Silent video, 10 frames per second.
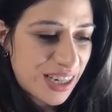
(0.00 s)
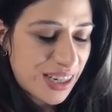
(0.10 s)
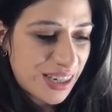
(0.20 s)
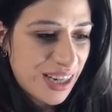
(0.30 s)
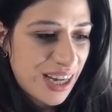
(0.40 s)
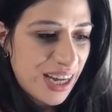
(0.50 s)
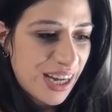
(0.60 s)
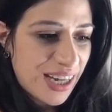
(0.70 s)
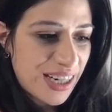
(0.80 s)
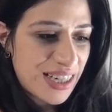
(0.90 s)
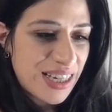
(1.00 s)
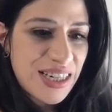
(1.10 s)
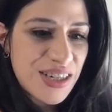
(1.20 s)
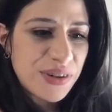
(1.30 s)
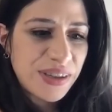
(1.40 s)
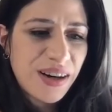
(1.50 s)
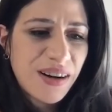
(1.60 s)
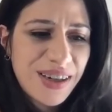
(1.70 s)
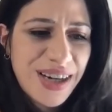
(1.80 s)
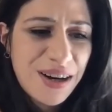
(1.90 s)
And it is really
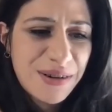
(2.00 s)
hard now.